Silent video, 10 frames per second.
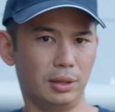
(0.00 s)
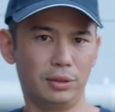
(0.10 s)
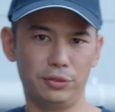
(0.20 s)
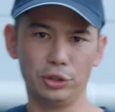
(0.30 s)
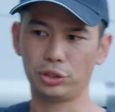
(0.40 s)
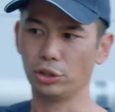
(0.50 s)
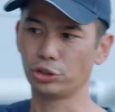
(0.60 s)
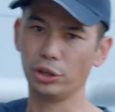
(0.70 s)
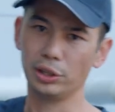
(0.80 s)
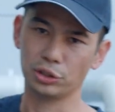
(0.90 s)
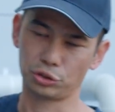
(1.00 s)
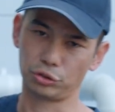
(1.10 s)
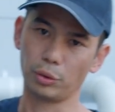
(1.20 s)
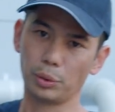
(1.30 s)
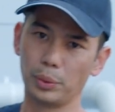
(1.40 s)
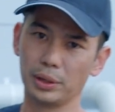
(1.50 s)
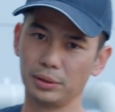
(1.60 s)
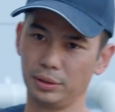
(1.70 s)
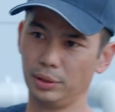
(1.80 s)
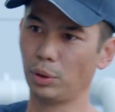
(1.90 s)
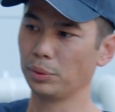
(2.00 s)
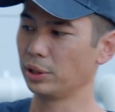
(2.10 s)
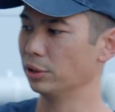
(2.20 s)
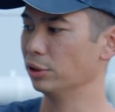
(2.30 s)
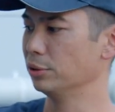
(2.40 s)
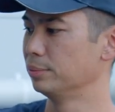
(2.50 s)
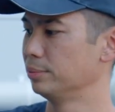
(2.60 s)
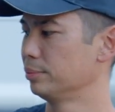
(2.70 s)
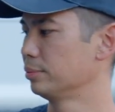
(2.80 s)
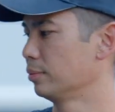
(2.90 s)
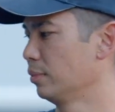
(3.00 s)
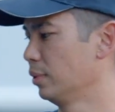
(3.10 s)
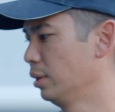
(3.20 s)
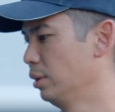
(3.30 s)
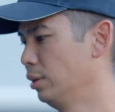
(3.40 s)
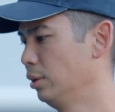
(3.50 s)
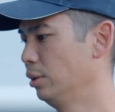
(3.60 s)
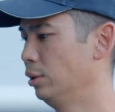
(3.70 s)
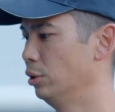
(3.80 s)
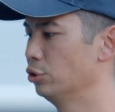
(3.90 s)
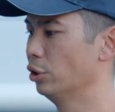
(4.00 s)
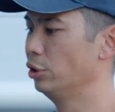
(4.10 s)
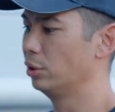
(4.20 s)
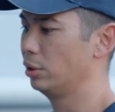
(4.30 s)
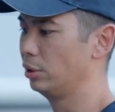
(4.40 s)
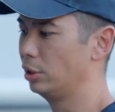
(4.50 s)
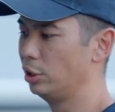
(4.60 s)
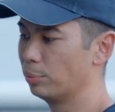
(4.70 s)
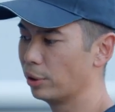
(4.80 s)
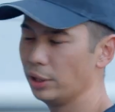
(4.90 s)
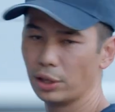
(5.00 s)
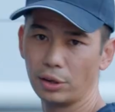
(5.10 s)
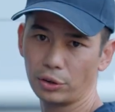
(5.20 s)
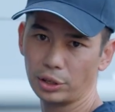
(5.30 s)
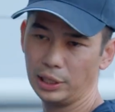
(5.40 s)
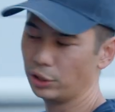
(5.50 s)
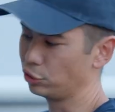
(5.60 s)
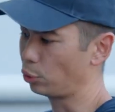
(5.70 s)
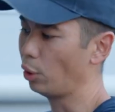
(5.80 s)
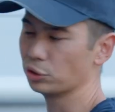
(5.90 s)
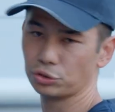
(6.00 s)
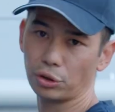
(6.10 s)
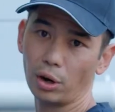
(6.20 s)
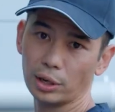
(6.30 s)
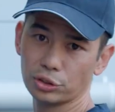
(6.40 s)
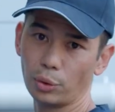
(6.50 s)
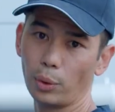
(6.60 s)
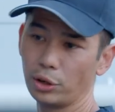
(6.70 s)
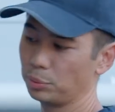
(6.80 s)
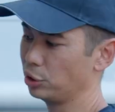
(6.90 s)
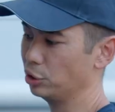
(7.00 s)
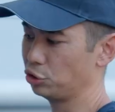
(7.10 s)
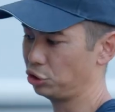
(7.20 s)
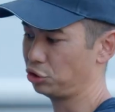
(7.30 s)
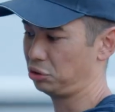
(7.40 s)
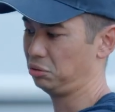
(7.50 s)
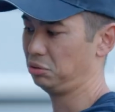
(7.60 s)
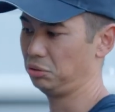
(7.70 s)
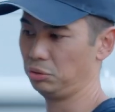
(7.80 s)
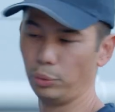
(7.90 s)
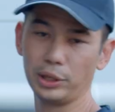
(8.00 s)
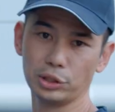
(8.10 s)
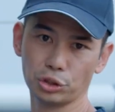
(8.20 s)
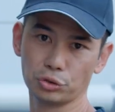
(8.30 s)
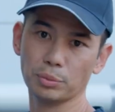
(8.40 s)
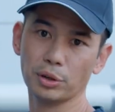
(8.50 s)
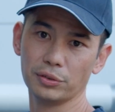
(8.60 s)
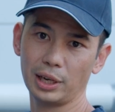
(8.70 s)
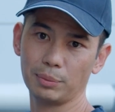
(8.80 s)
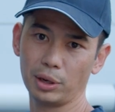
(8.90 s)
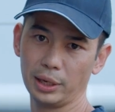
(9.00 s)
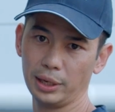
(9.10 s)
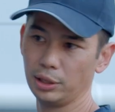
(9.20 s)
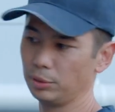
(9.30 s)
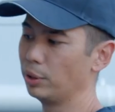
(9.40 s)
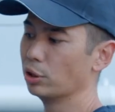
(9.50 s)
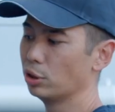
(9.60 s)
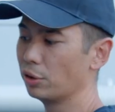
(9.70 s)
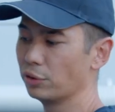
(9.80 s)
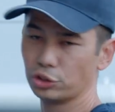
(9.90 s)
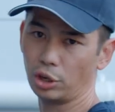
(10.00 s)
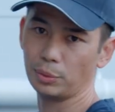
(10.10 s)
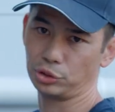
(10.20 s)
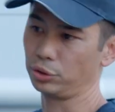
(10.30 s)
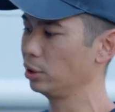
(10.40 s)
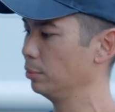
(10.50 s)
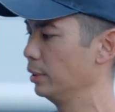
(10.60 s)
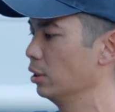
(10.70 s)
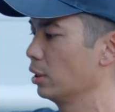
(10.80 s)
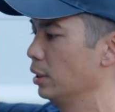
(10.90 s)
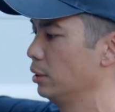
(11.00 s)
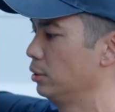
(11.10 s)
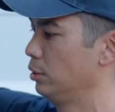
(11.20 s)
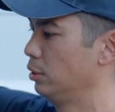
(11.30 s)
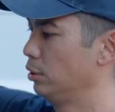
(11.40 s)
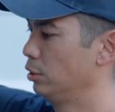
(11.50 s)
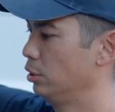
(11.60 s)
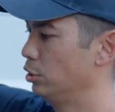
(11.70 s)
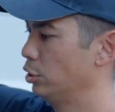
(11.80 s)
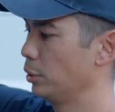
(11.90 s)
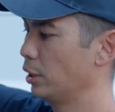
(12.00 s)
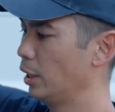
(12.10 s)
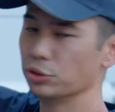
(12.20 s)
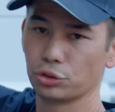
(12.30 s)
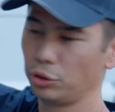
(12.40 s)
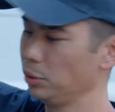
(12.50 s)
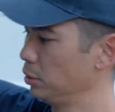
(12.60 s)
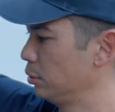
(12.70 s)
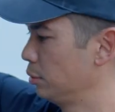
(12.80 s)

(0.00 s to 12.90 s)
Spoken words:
First I'll show you this screw-on one and what we're going to do. So the debris that I've got in here is quite dry, so one option is we could just remove it out by hand, but a lot of the time it's not going to be like that. So we're going to unscrew it.